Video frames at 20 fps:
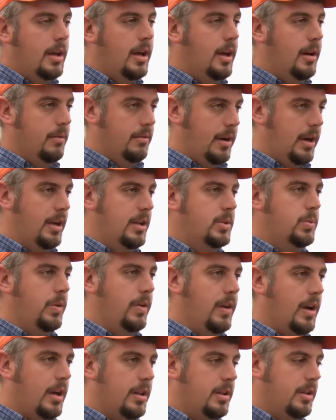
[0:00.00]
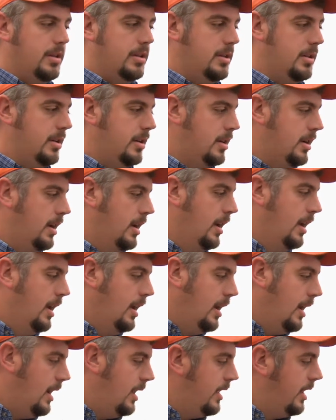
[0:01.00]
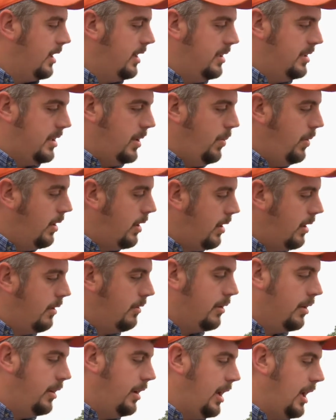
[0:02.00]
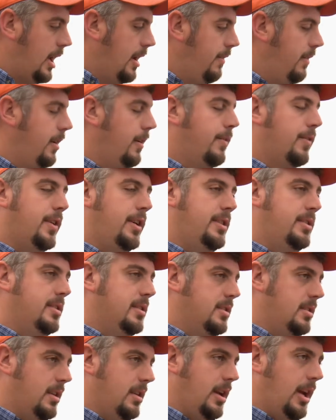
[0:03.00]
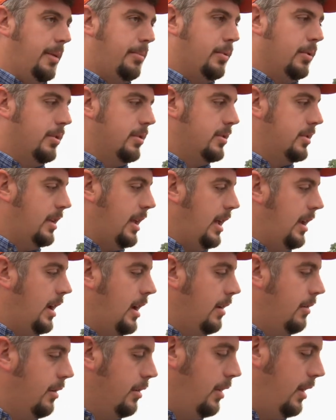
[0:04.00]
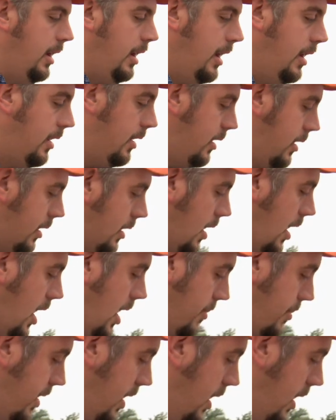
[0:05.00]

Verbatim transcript: uh, rains we got this year. like you said, we didn't really have any freezes in April, so that didn't really hinder the crop.